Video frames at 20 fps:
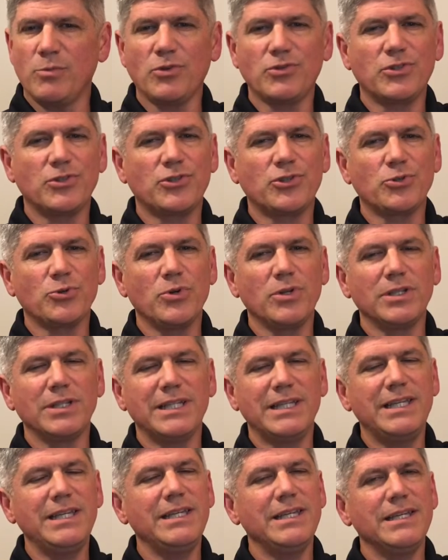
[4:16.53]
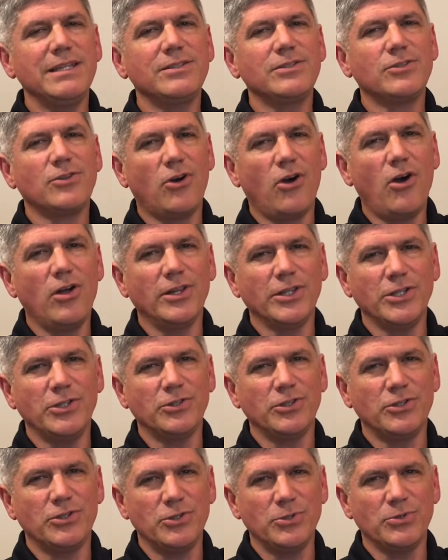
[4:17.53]
Most assuredly, he is calling
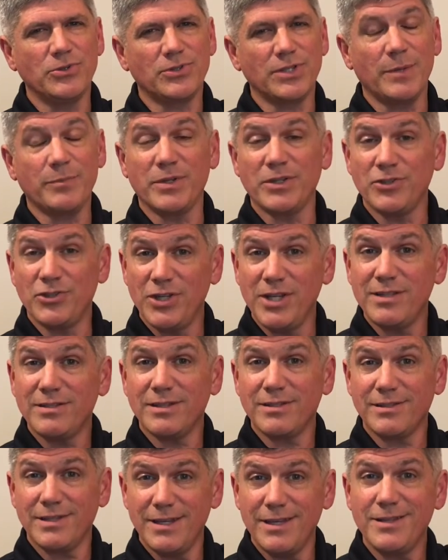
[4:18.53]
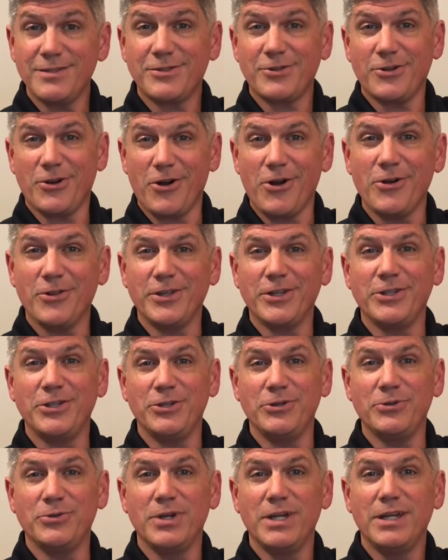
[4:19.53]
you to do something. Jesus is calling
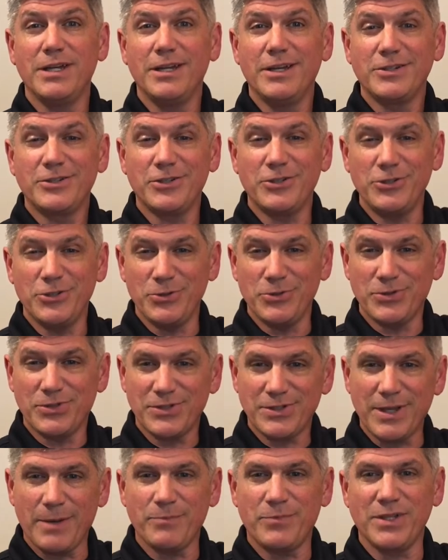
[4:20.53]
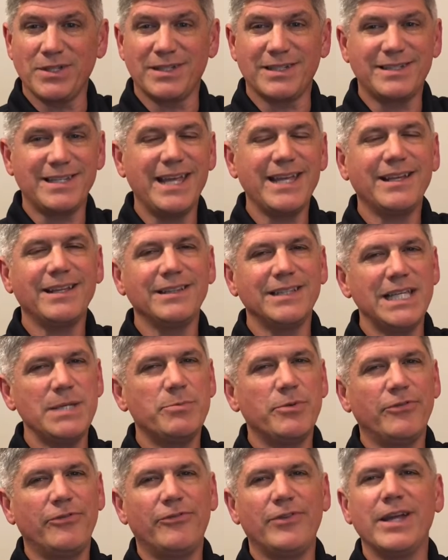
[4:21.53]
you to do something, to take a
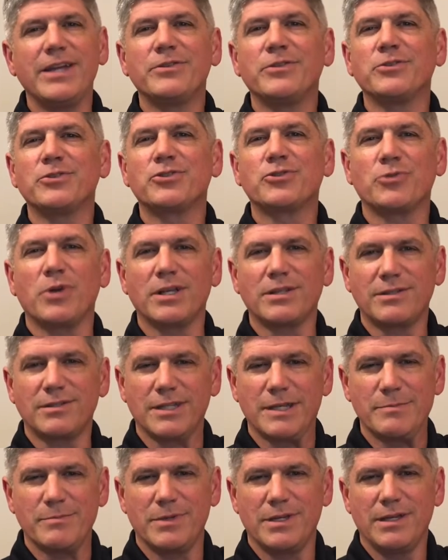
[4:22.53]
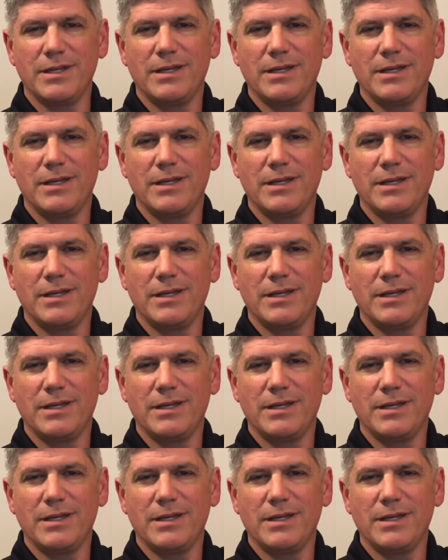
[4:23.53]
leap of faith and trust him.